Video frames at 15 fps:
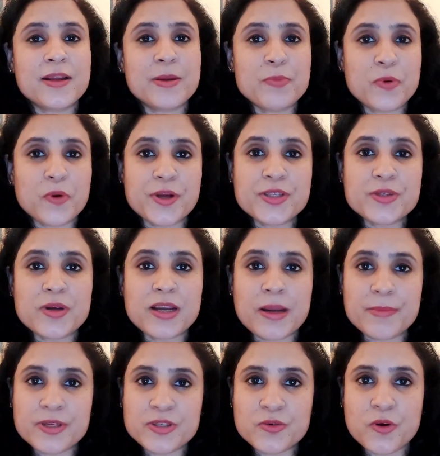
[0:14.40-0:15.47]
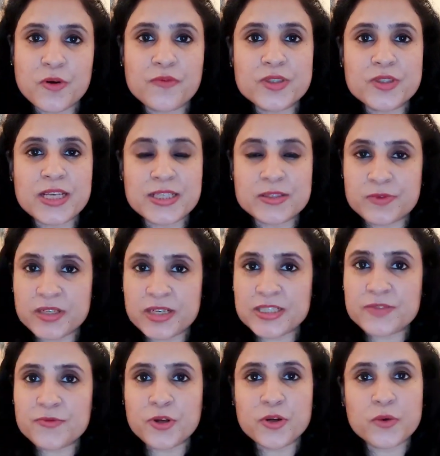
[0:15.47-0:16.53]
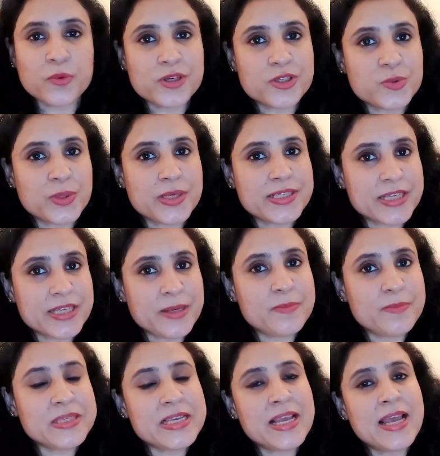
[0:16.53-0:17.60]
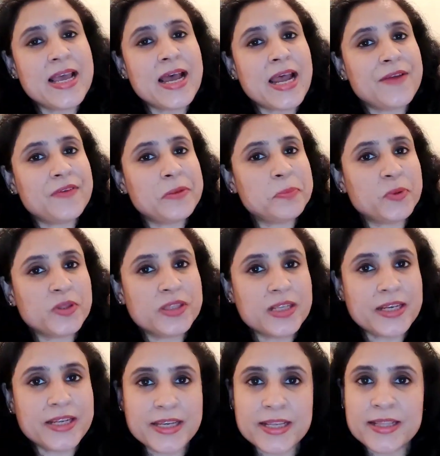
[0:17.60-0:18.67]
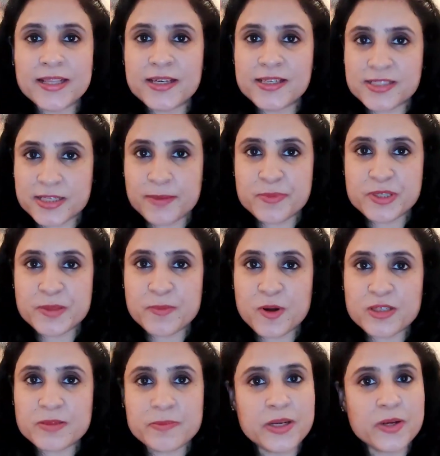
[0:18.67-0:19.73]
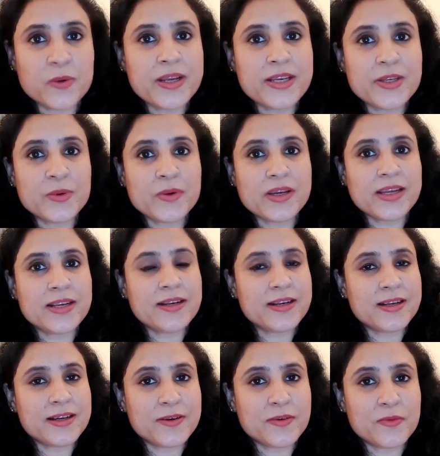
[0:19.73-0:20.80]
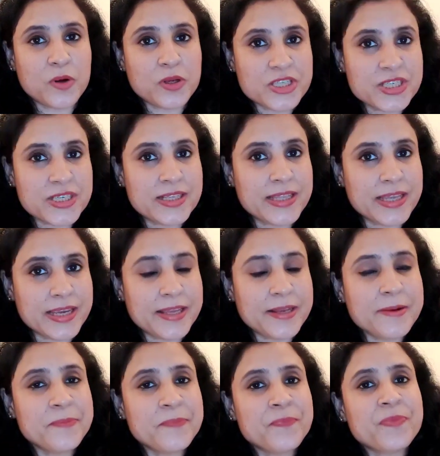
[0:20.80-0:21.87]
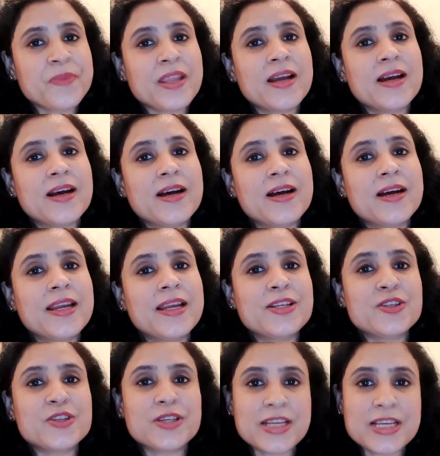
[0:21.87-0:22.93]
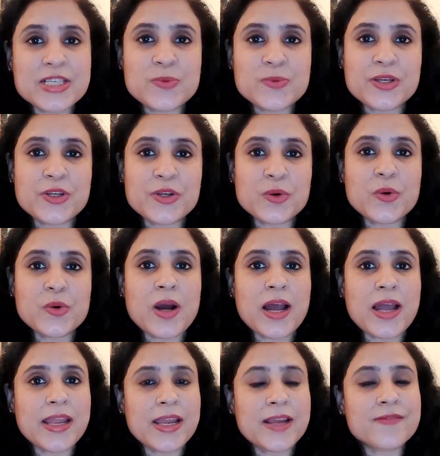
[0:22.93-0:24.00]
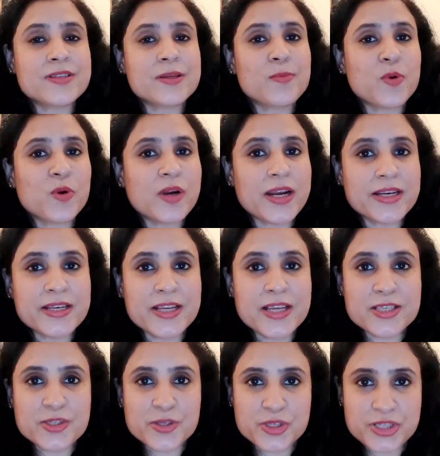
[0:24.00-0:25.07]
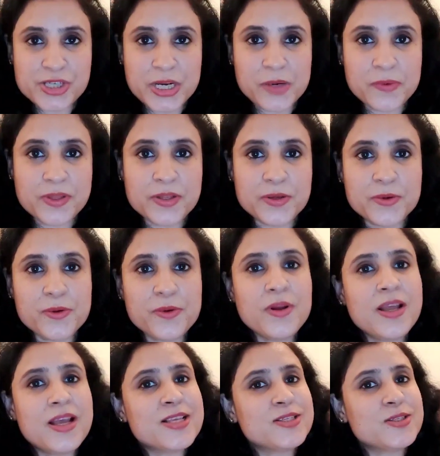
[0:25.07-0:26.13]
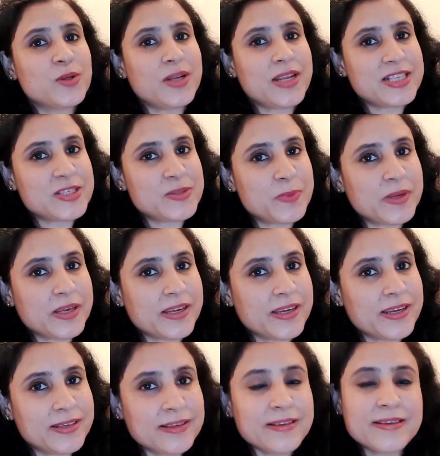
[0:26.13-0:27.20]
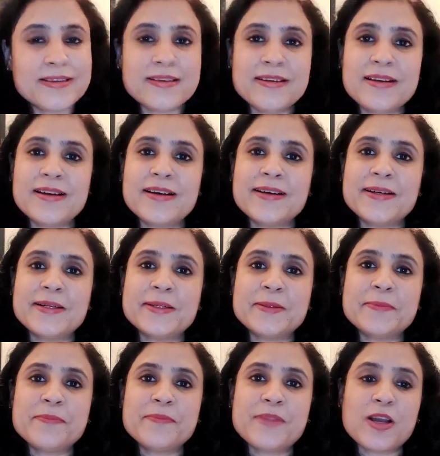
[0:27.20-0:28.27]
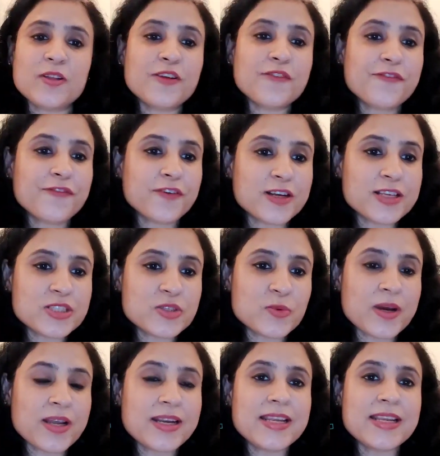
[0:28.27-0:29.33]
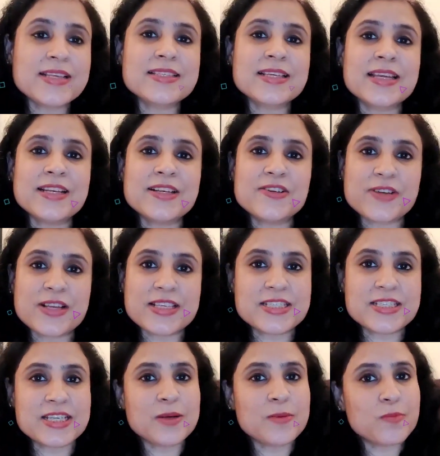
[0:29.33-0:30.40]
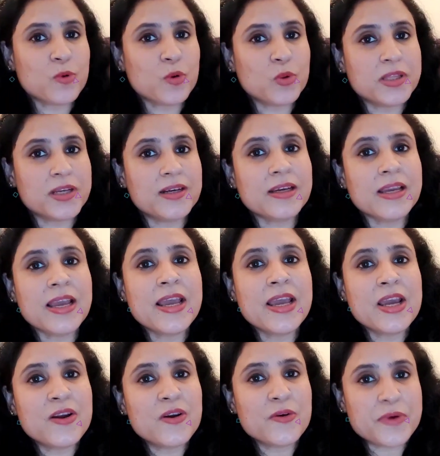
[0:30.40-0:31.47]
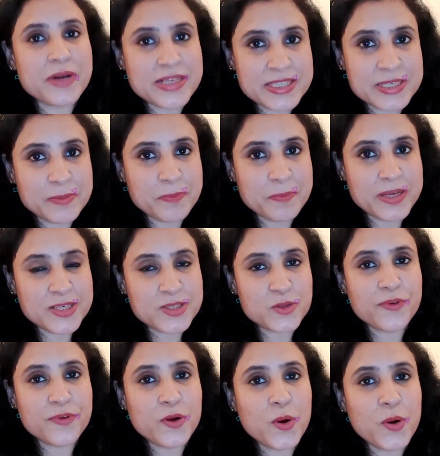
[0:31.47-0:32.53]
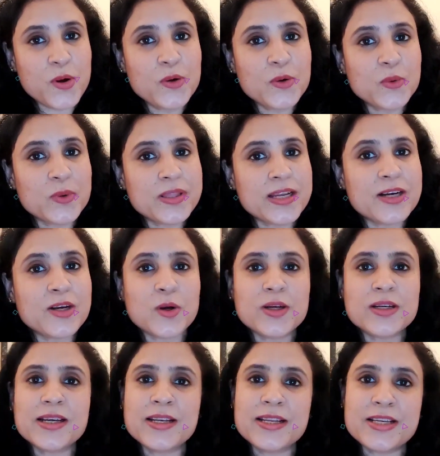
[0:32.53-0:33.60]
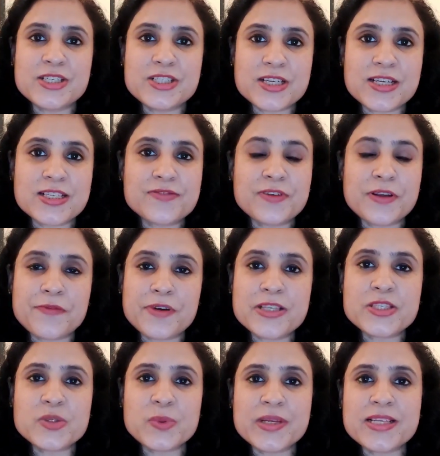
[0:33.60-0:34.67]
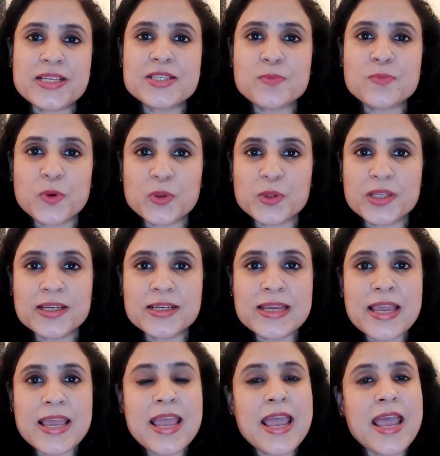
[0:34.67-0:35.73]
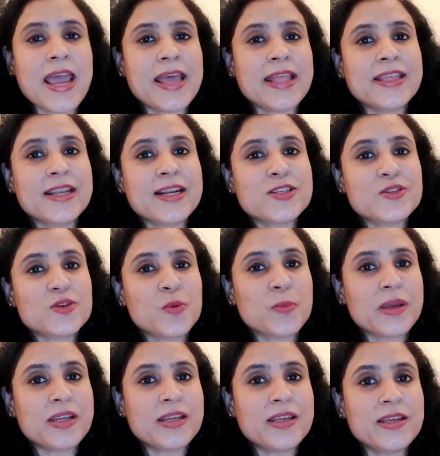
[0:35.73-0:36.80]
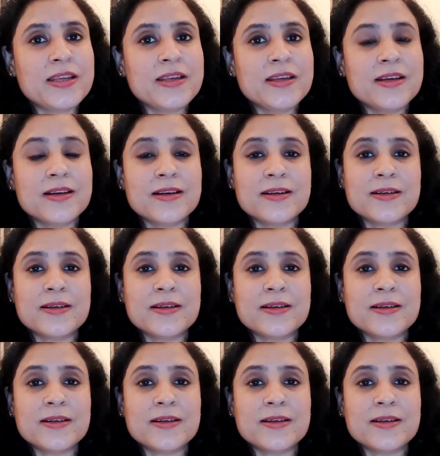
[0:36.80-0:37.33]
employees who are coming to office as well as for your virtual teams. I will put the link in the description box below and you can watch it there. In today's video I have some more ideas to share with you. So let's begin. Now the first one is interesting Modak recipe. So we all know that Lord Ganesha's favorite sweet is Modak, and there are so many